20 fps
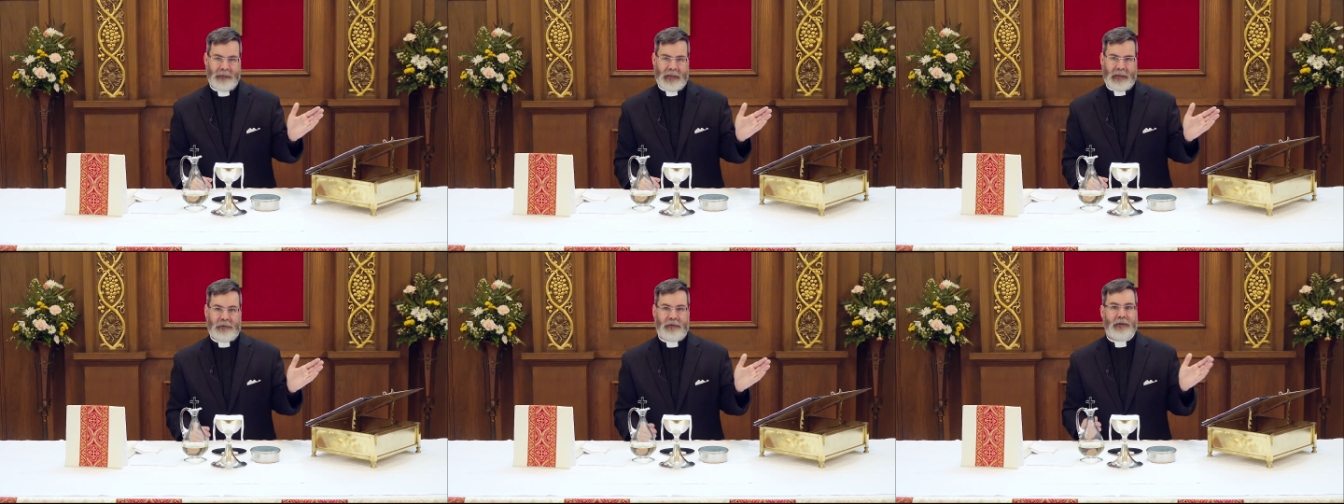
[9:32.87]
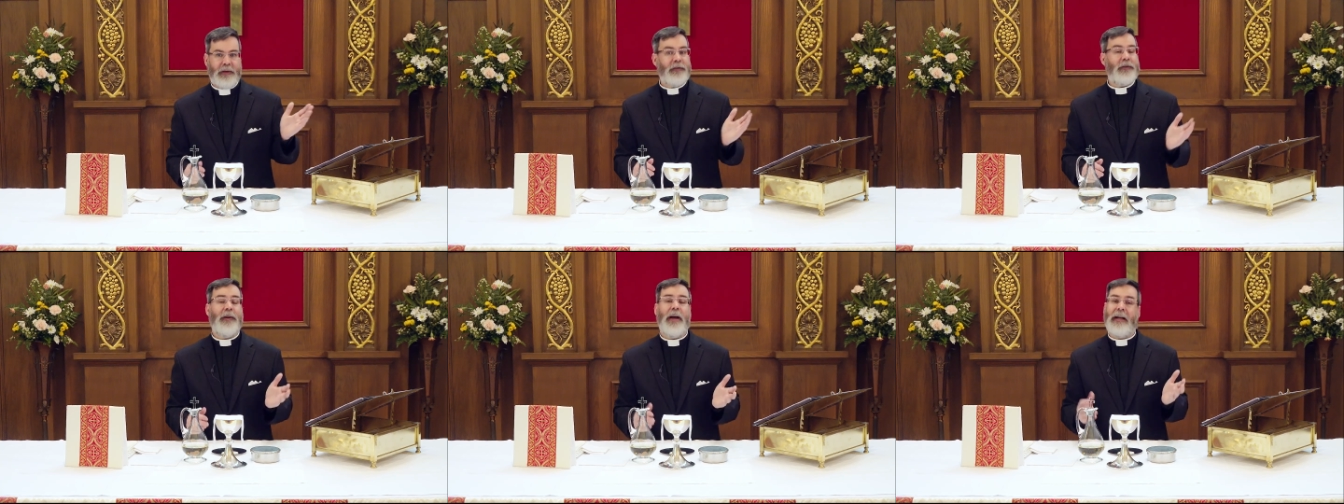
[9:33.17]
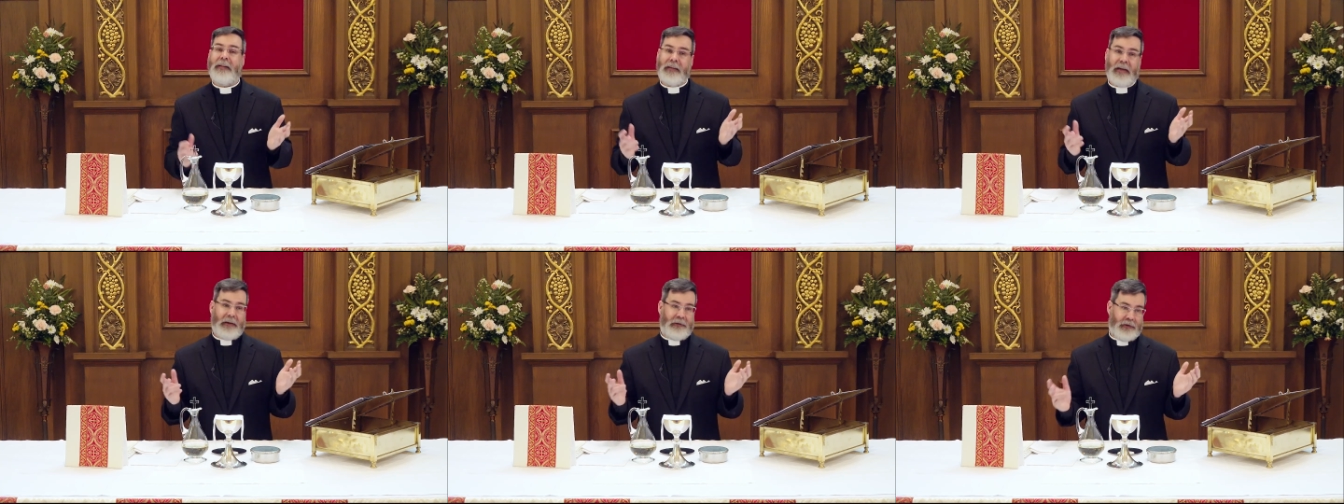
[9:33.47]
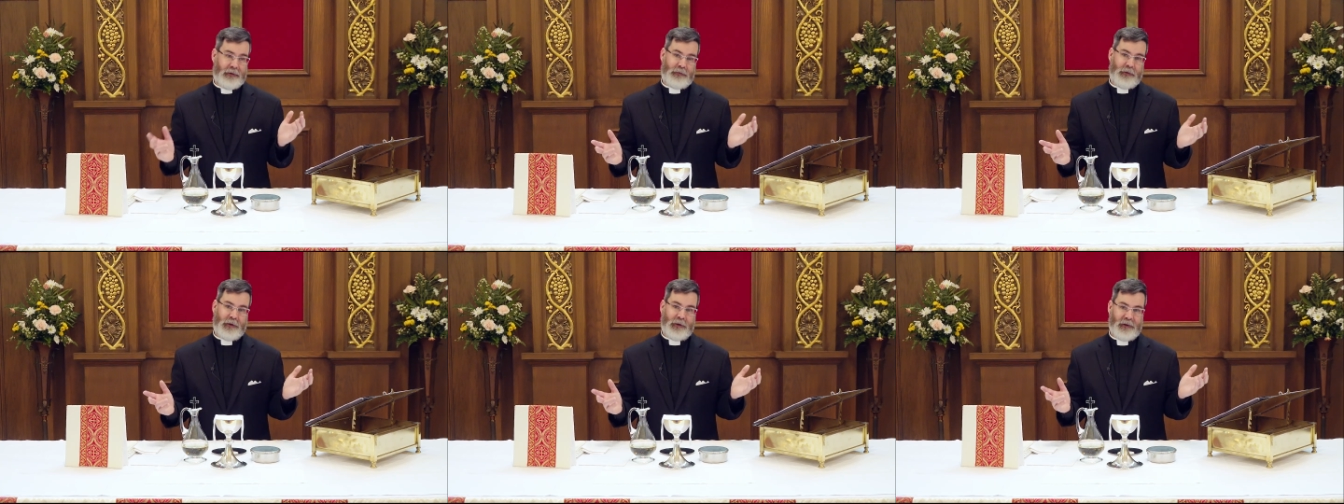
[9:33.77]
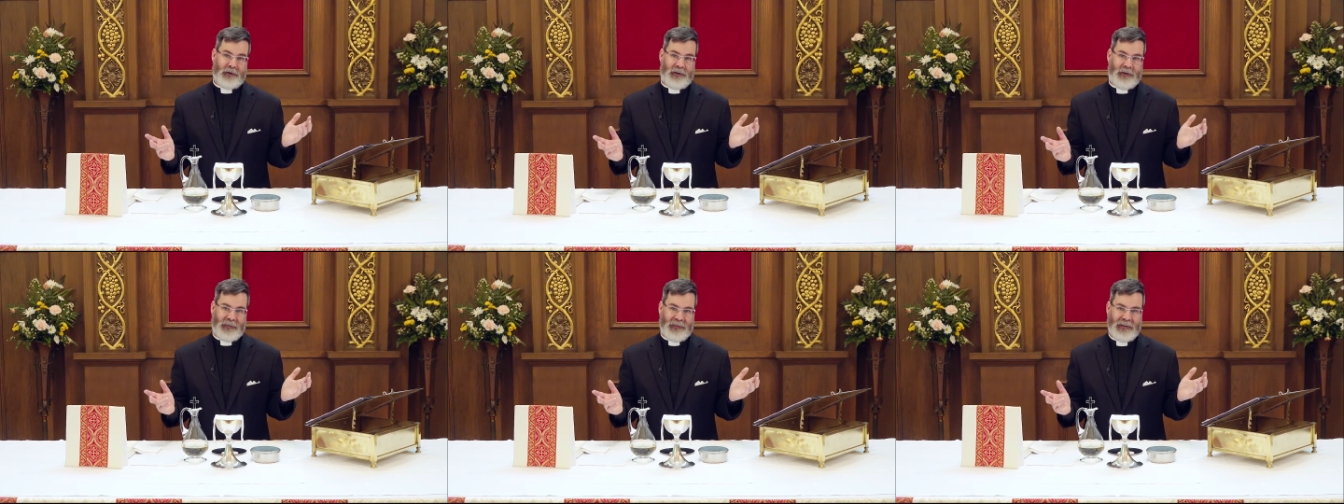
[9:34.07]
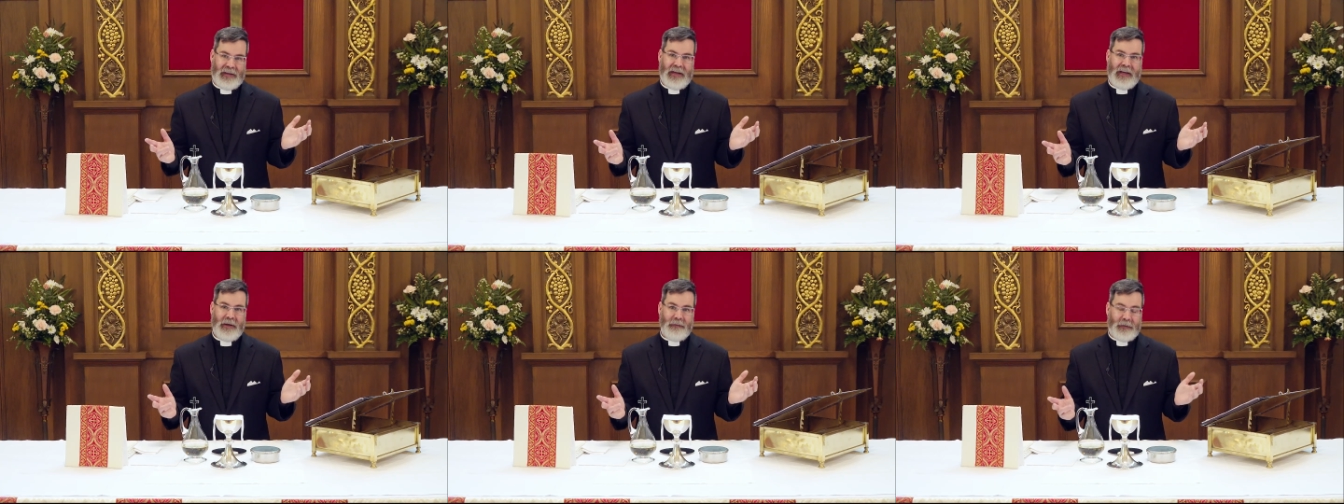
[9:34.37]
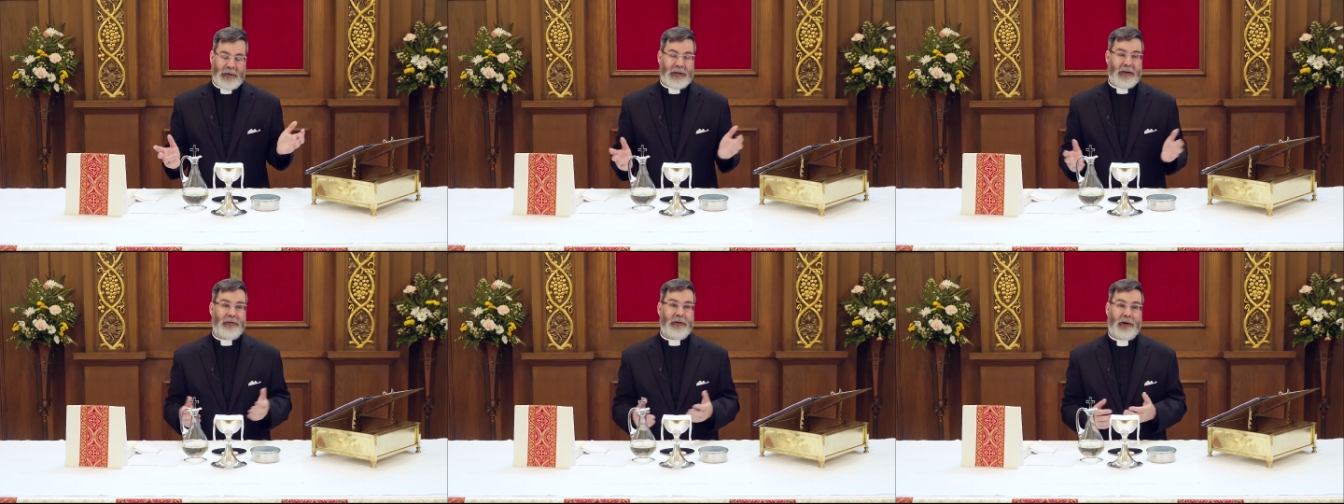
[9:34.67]
It's just not that difficult
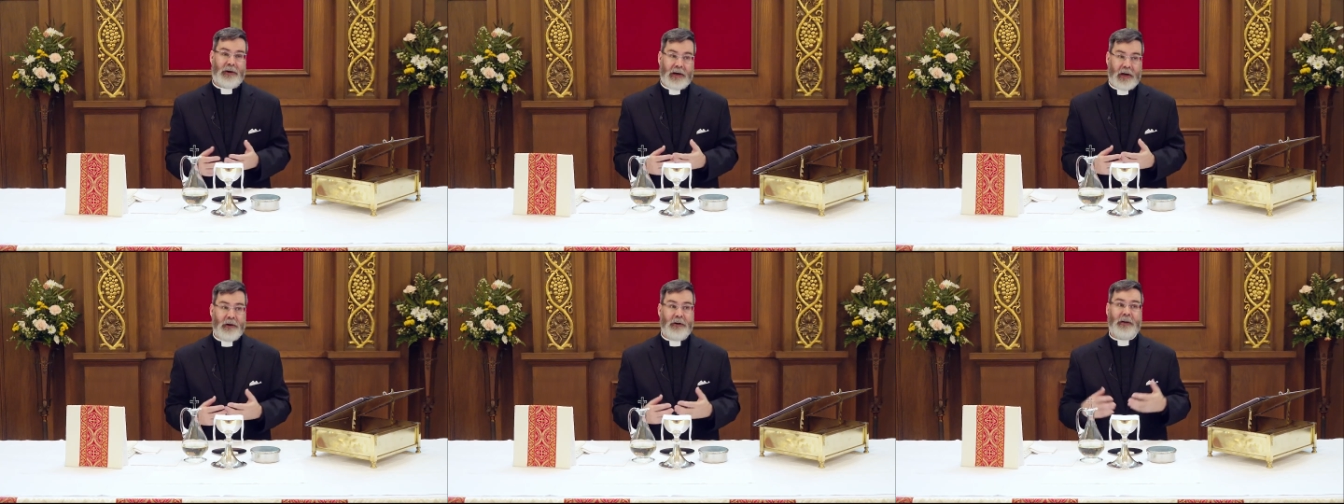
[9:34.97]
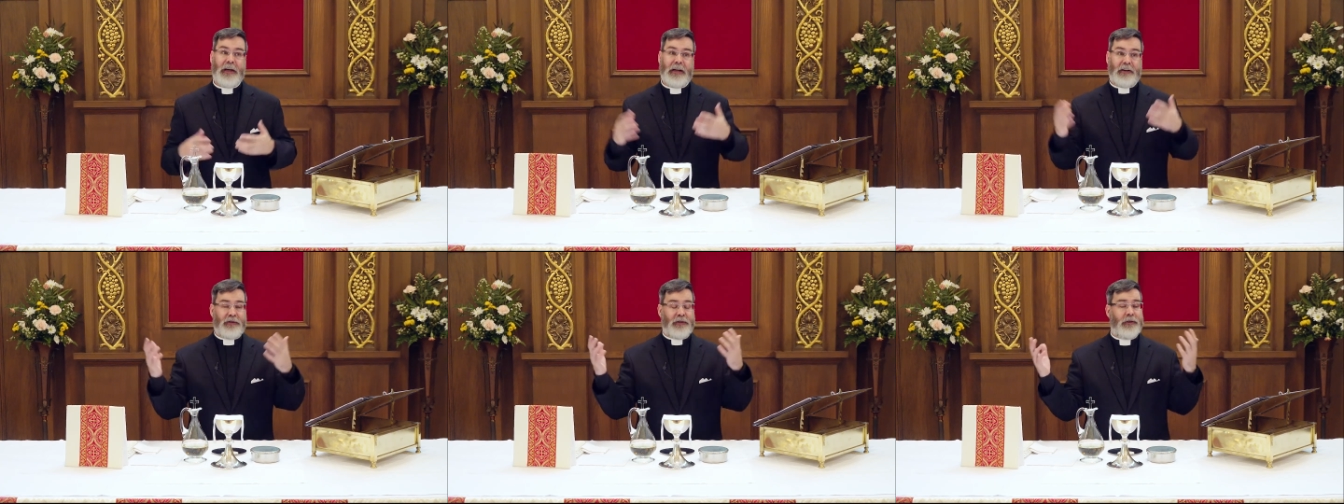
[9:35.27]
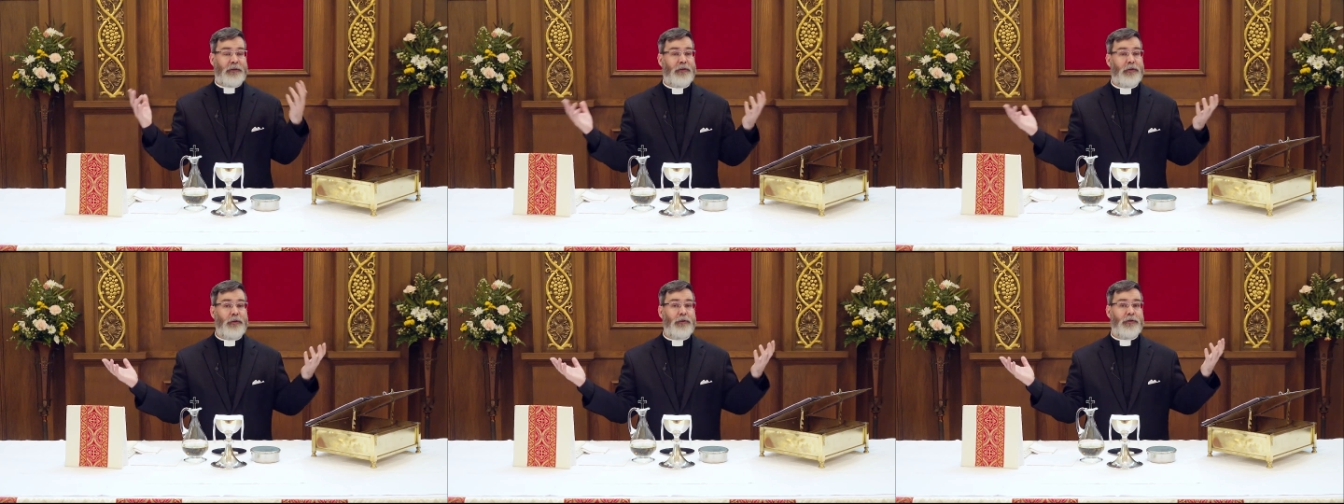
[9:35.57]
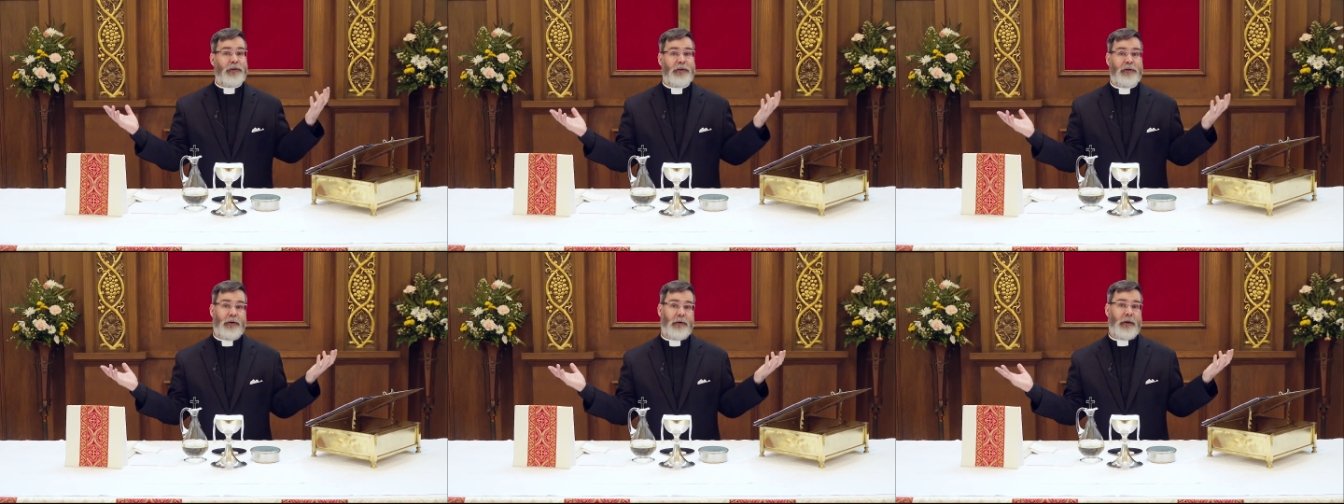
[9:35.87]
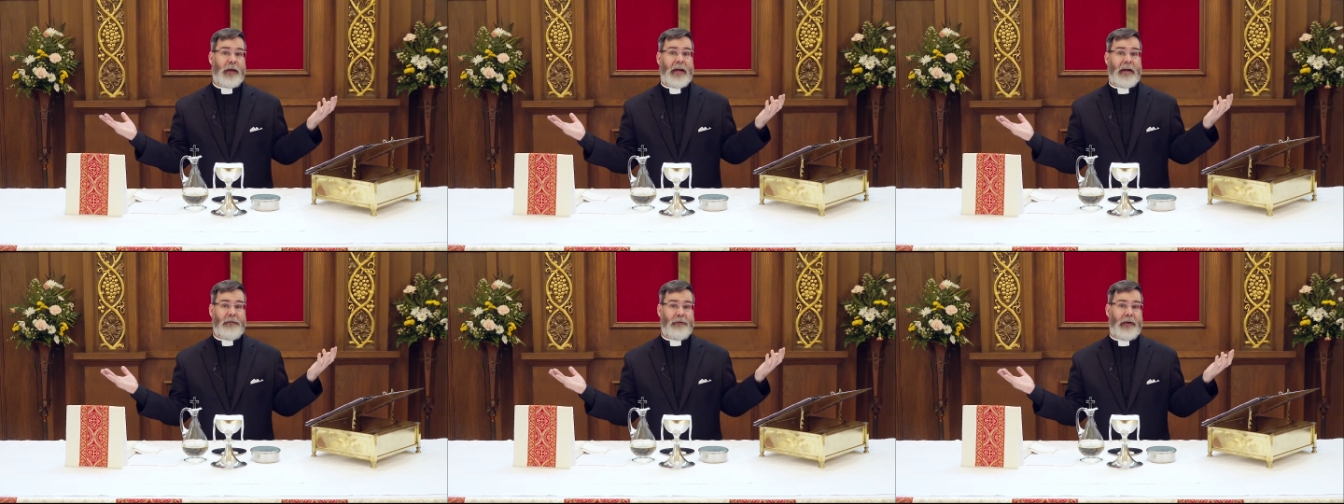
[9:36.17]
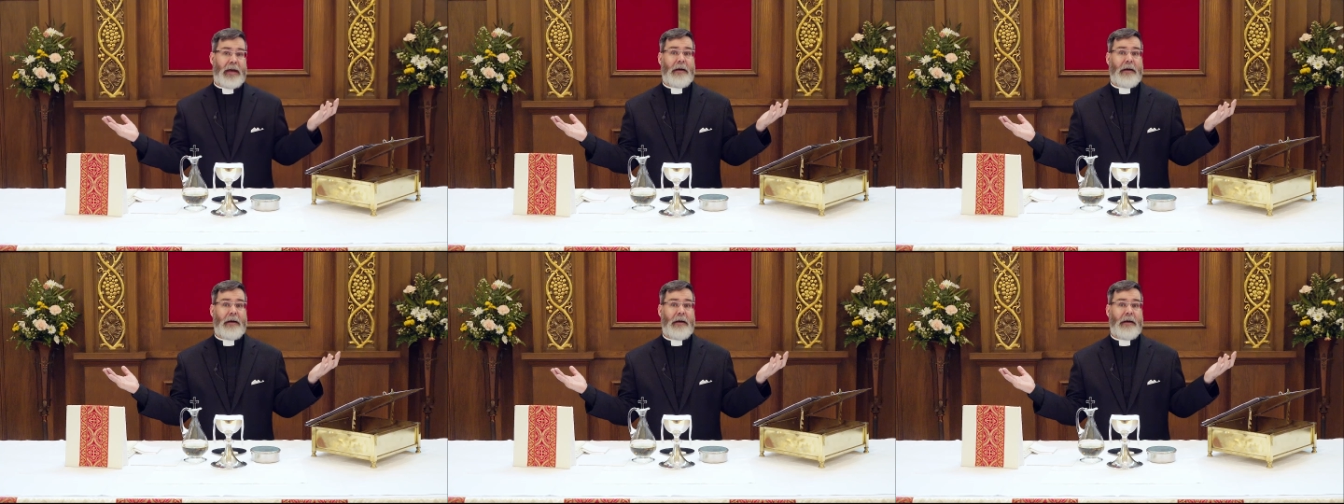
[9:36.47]
because our congregations usually don't have